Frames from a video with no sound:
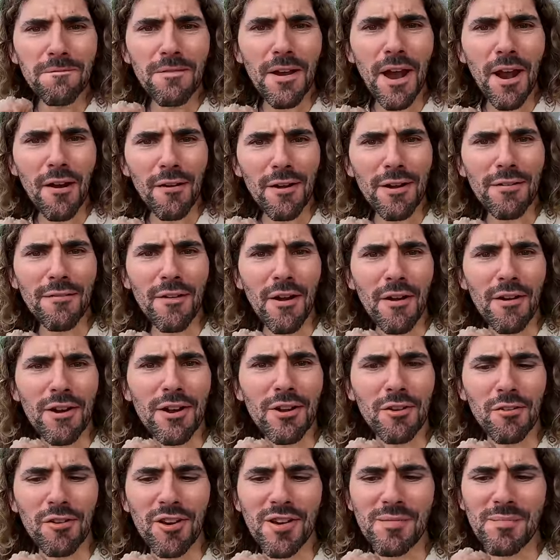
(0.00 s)
Very,
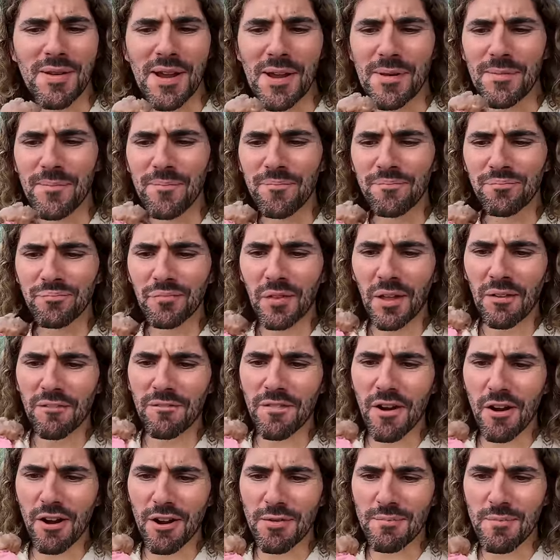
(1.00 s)
very creamy.
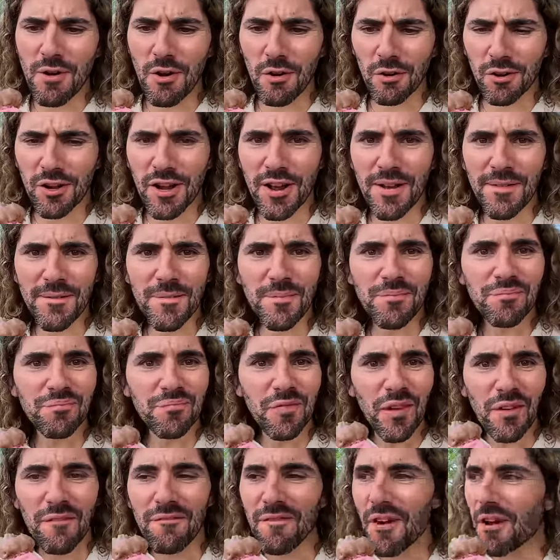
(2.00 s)
Very milky.
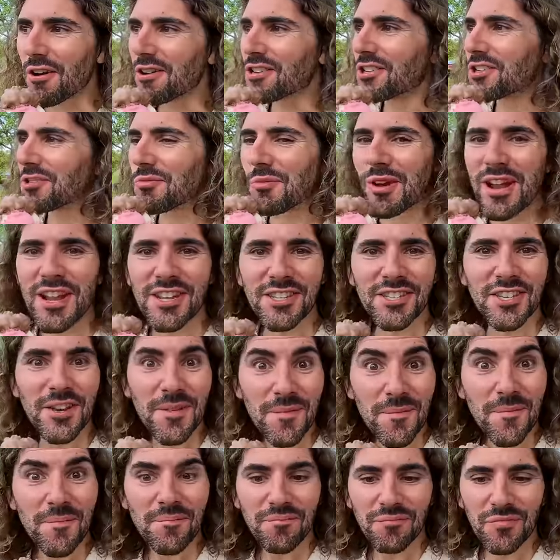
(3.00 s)
Very sweet.
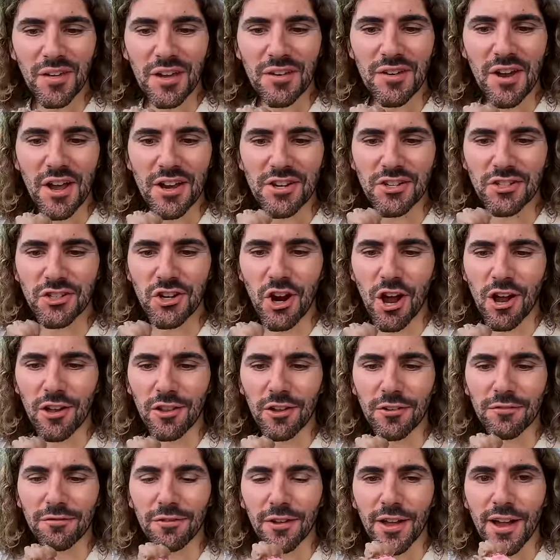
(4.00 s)
A nice
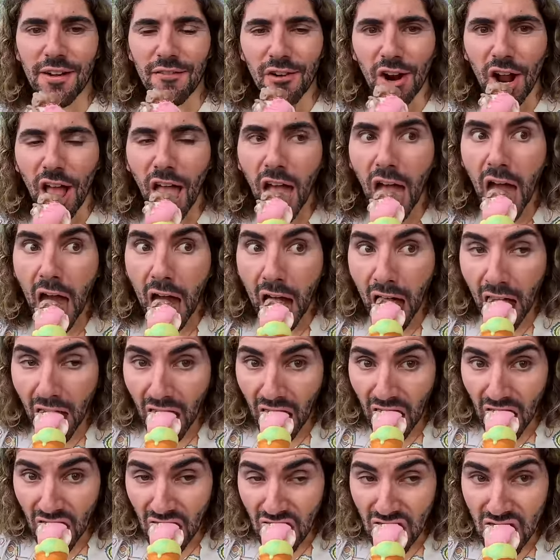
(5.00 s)
chocolate flavor.
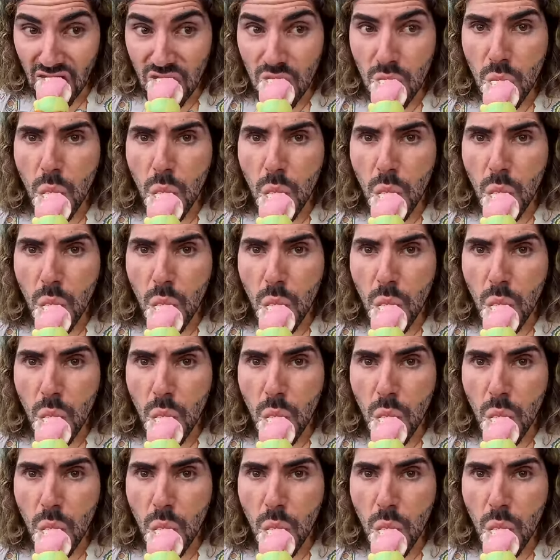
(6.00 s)
Mmm.